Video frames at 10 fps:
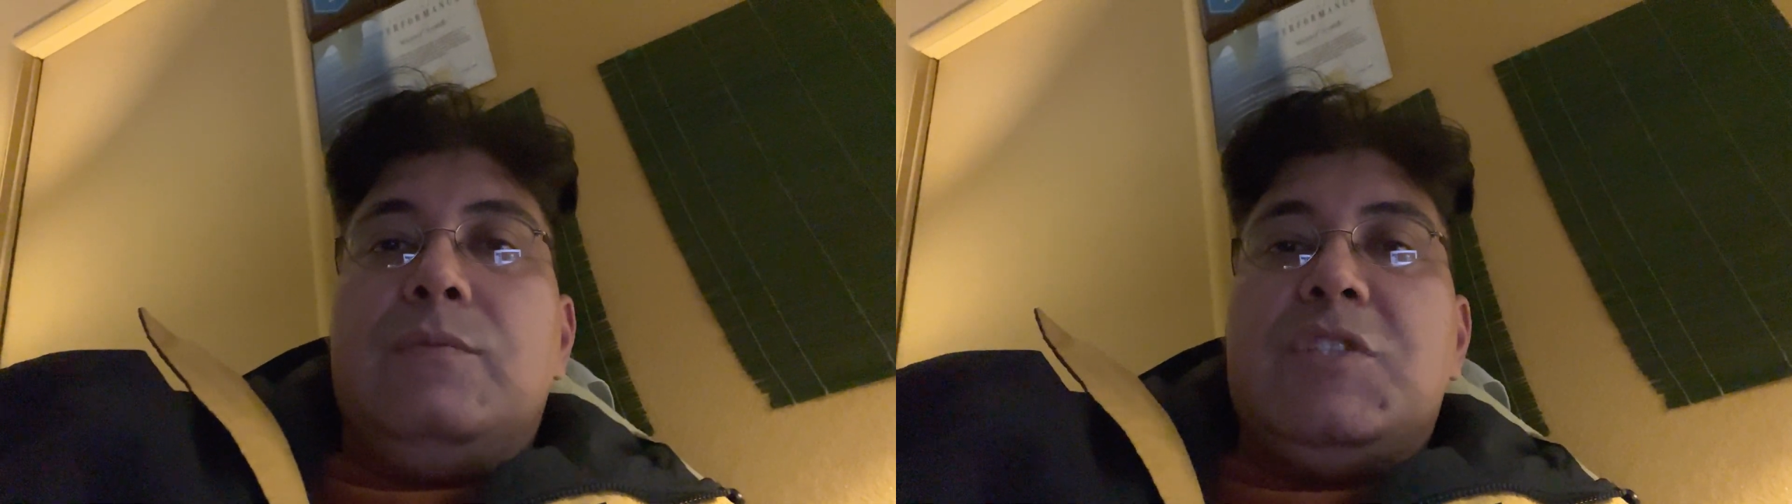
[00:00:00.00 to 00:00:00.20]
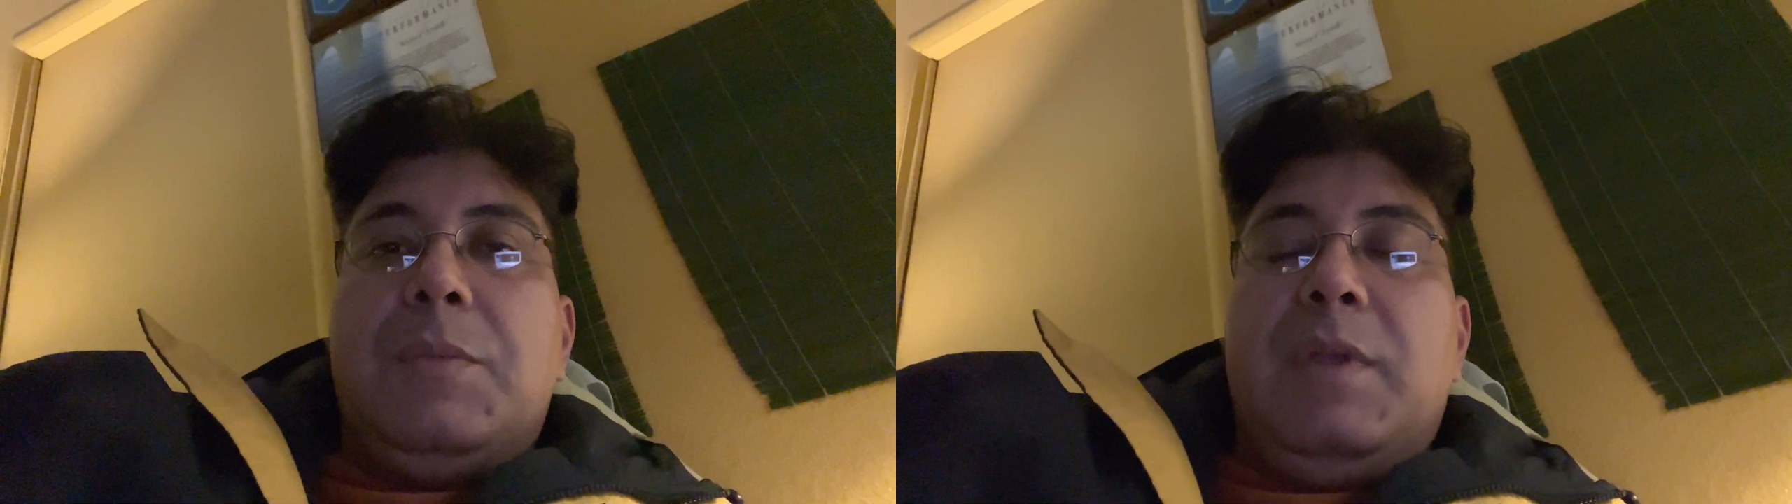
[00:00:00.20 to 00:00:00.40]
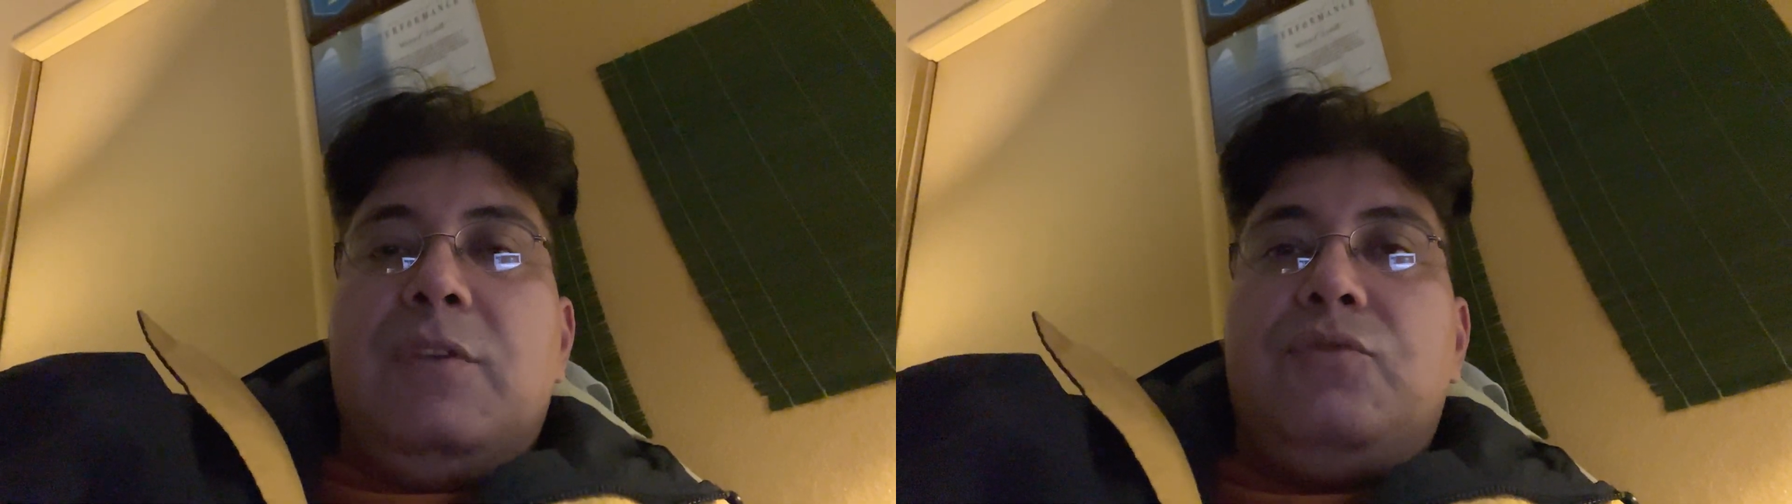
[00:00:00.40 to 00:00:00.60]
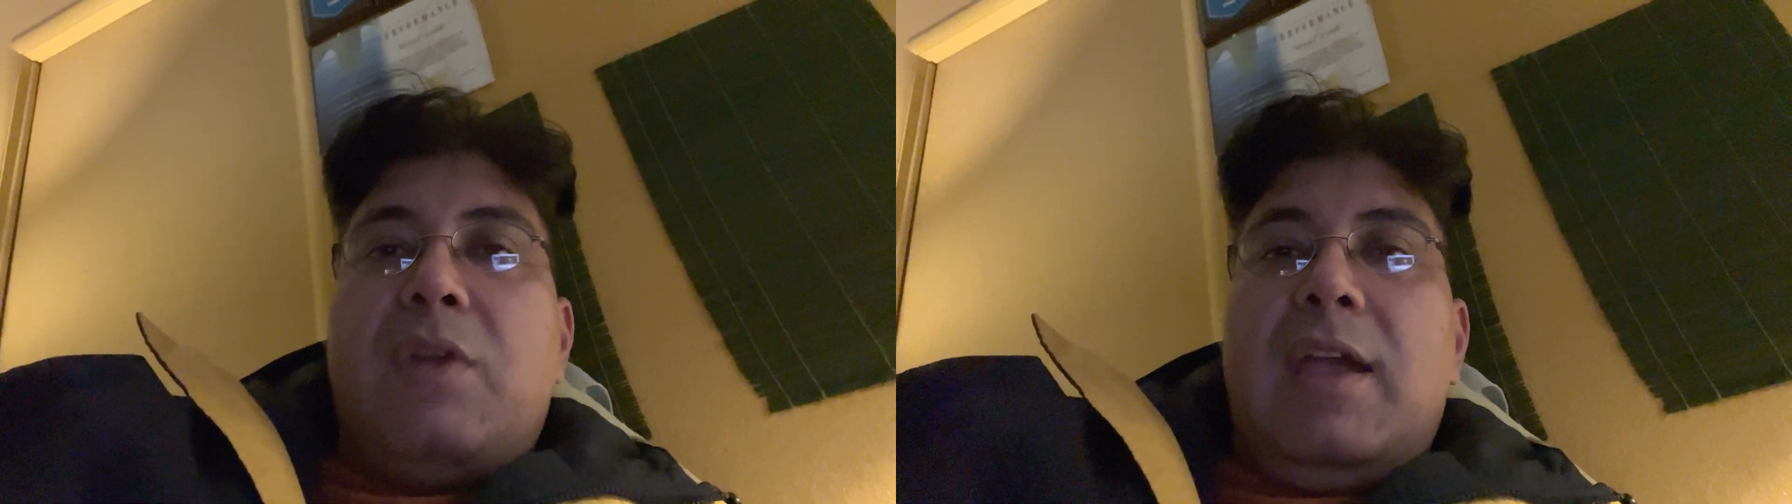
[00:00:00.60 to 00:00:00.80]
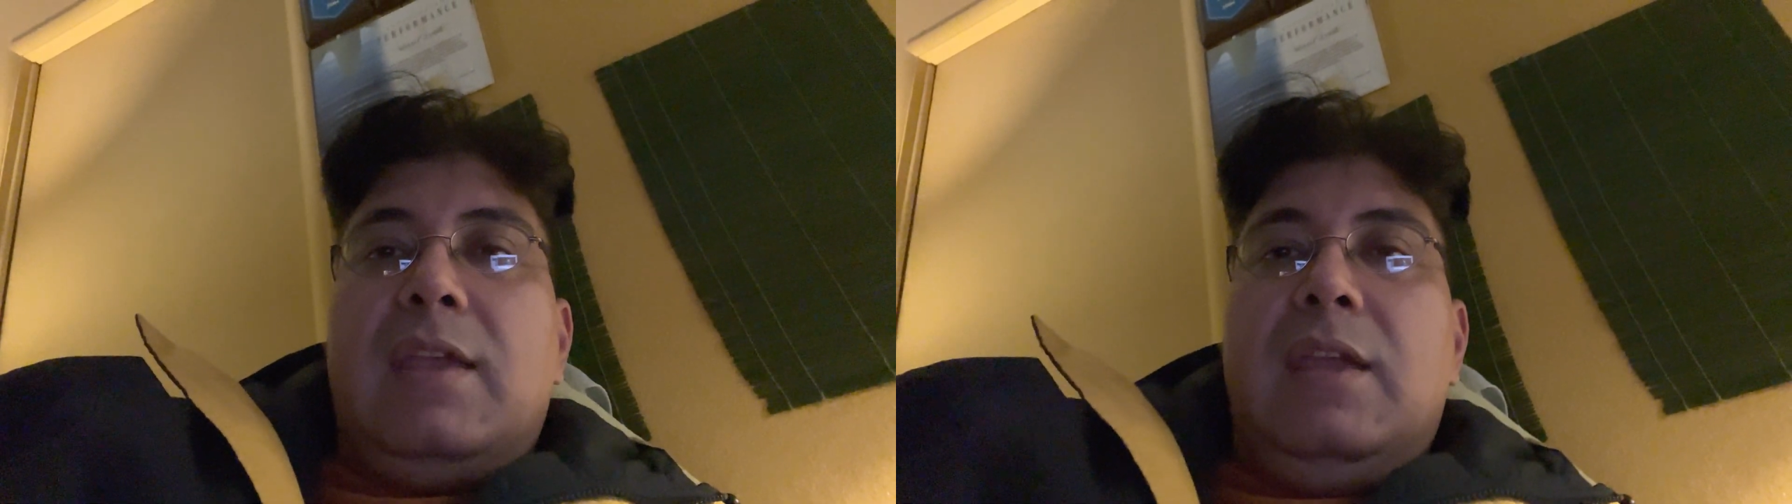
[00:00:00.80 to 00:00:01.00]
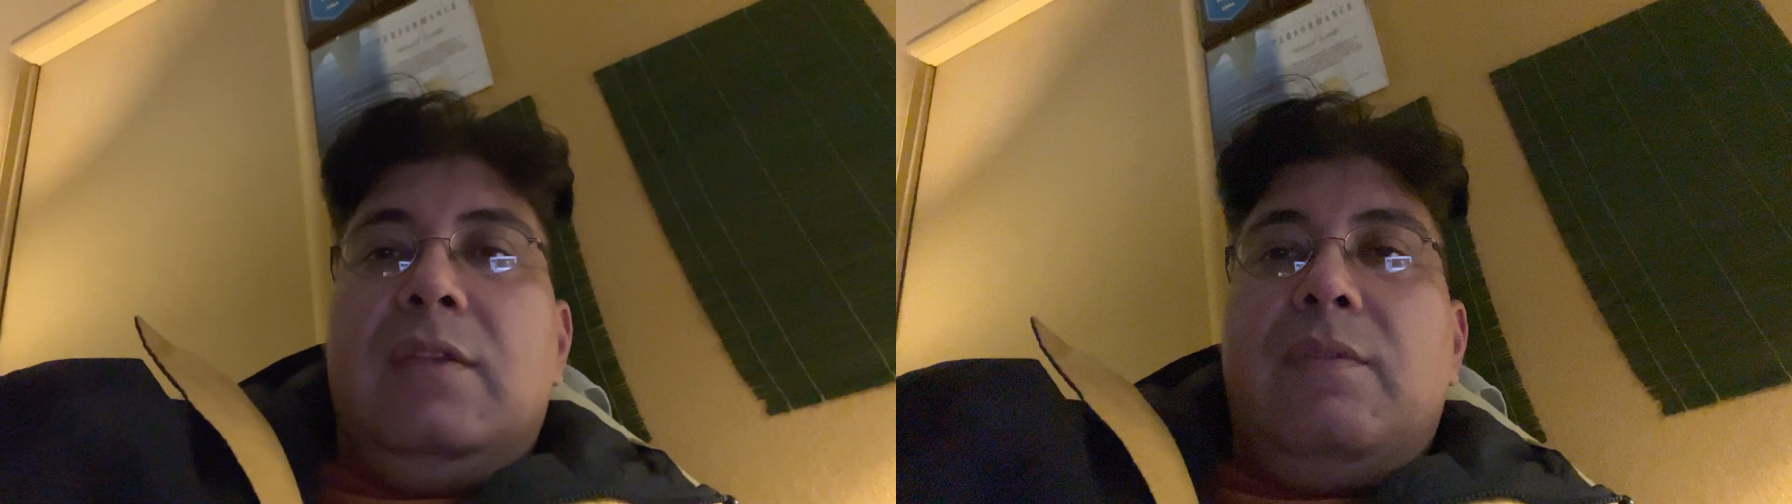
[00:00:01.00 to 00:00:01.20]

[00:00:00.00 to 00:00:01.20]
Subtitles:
GPS tracking